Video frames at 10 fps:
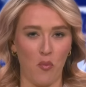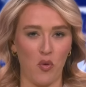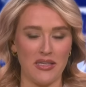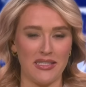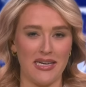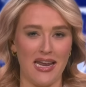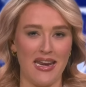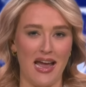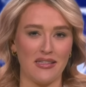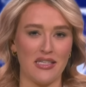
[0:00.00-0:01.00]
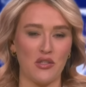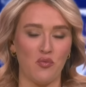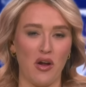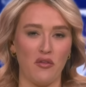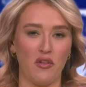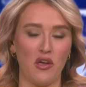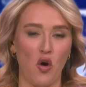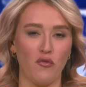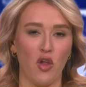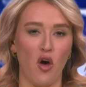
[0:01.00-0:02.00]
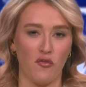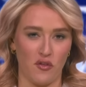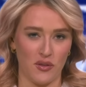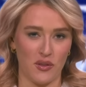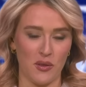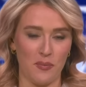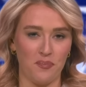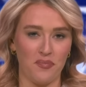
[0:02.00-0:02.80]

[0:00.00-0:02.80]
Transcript: president announced his run for the Oval Office.